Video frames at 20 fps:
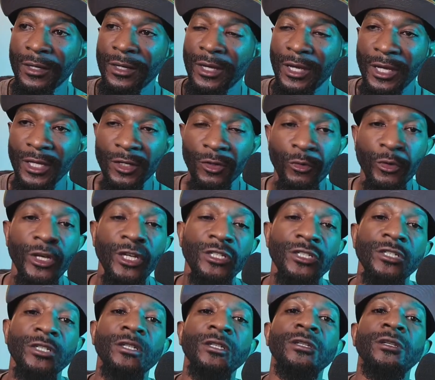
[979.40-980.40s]
In the
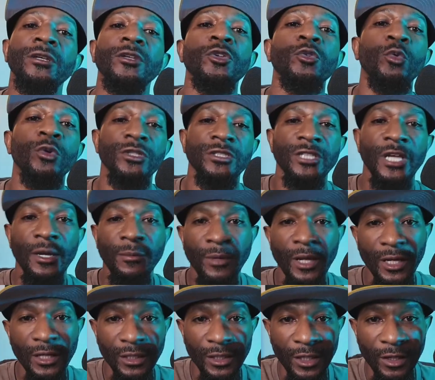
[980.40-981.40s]
region, you want same
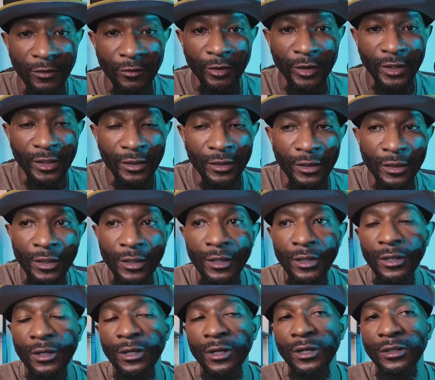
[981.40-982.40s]
day delivery,
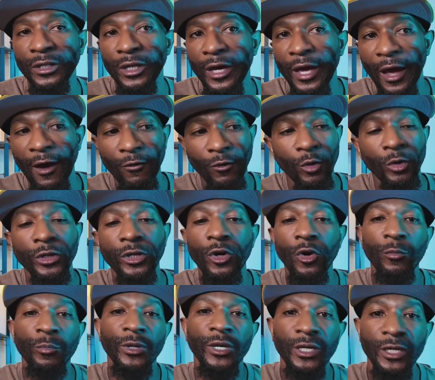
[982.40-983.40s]
they have Roadie go
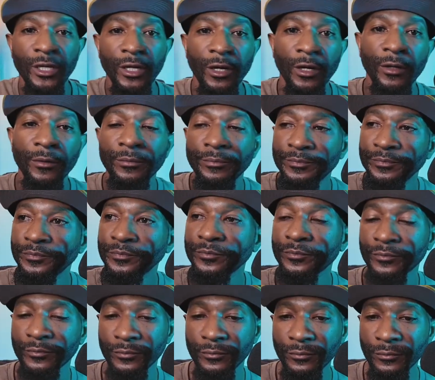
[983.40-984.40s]
pick it up,
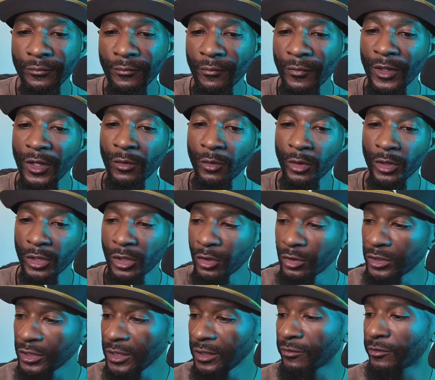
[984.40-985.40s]
Roadie go
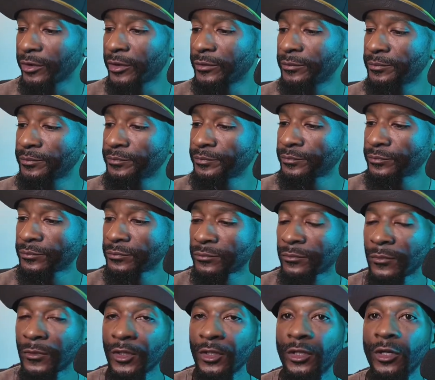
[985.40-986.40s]
deliver it,
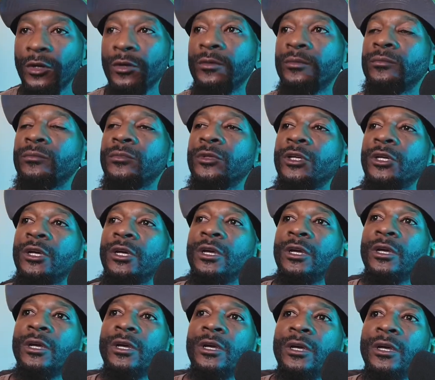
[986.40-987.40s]
you know.
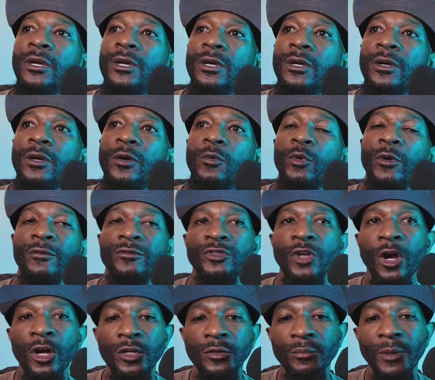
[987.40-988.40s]
We've
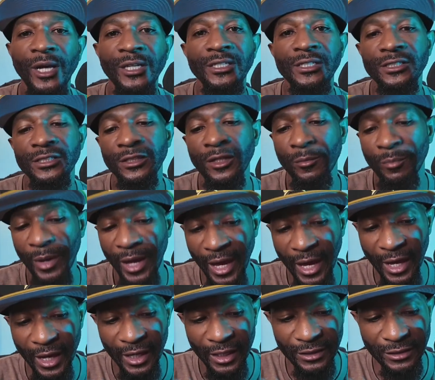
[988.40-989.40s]
talked about this in the
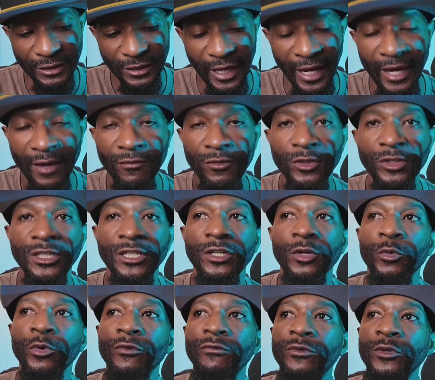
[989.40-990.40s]
past, and I even did a
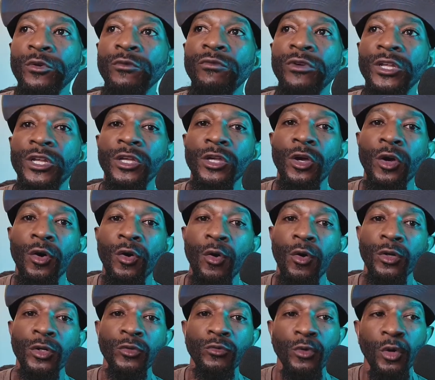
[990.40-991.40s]
review video
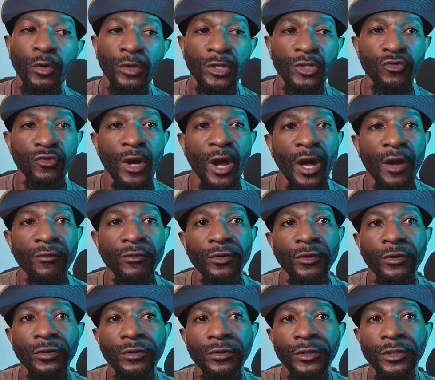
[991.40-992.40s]
on a roadie
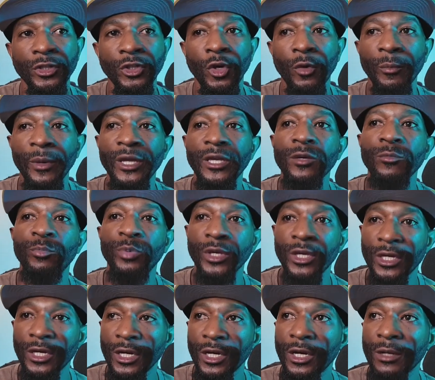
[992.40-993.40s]
driver, making
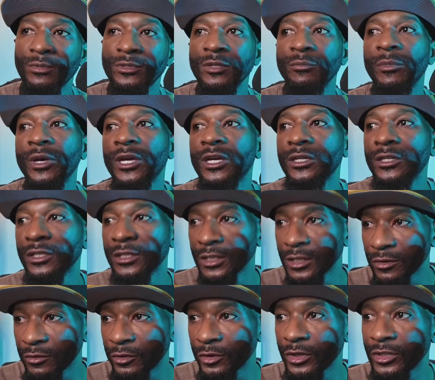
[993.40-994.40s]
pickups and making
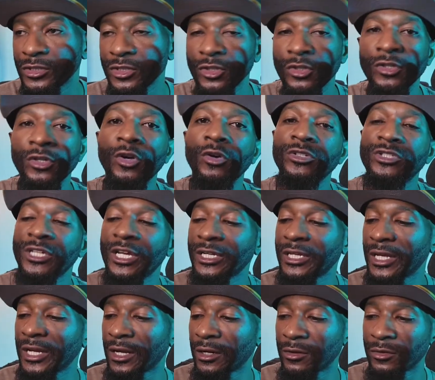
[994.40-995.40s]
deliveries. And you could go check
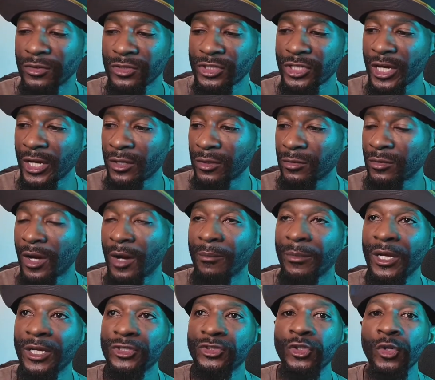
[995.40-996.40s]
that out on the channel. I'm
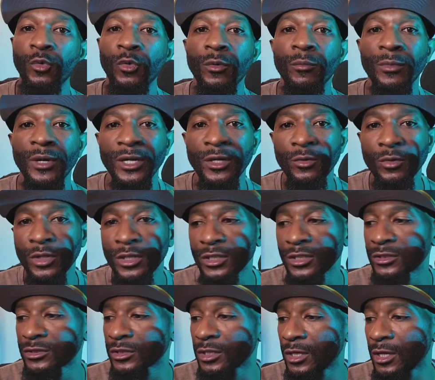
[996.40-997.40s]
not sure what money
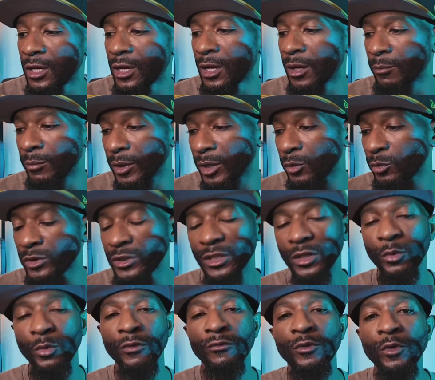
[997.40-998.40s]
was, but we did
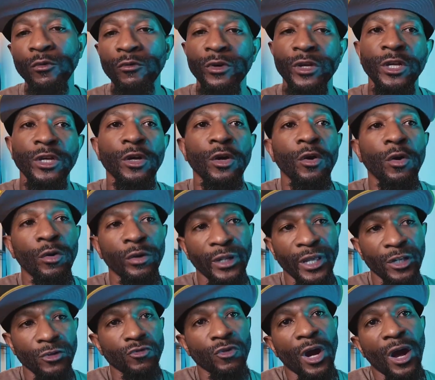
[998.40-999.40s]
a review video on
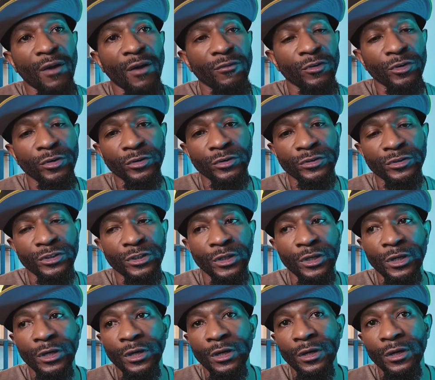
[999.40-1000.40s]
that driver's
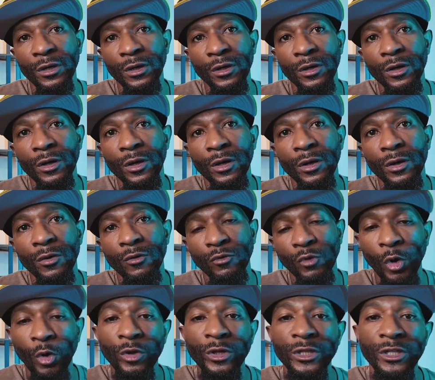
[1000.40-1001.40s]

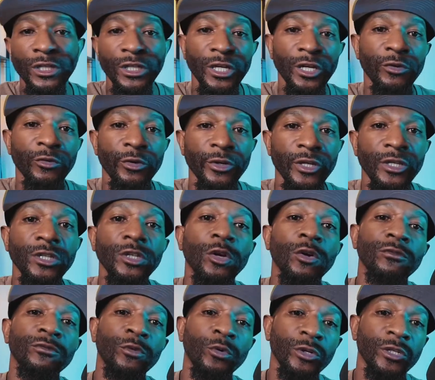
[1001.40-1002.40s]
roadie delivery,
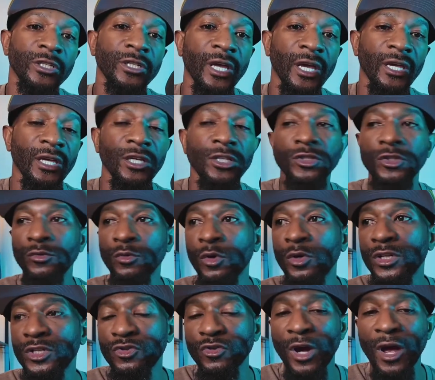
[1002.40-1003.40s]
for the day. He's a
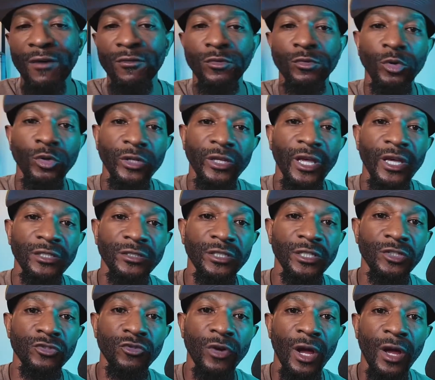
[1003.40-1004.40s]
roadie driver, roadie
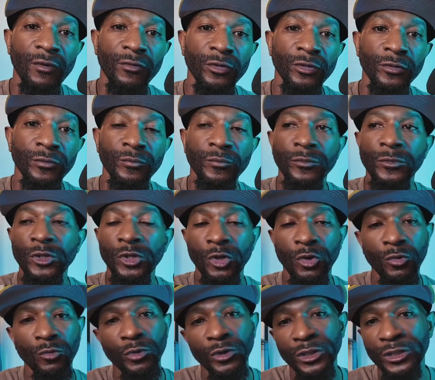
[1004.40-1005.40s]
XD driver,
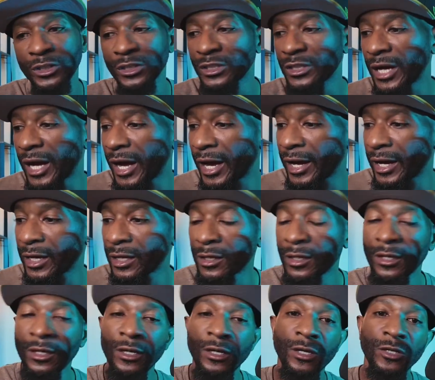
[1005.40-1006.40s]
really good guy.
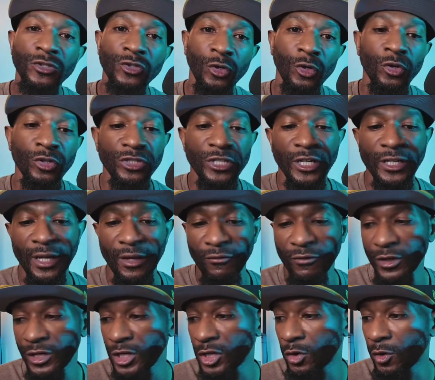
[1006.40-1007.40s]
So go check that
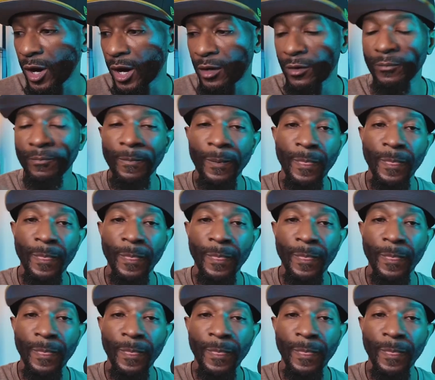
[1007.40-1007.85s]
video out.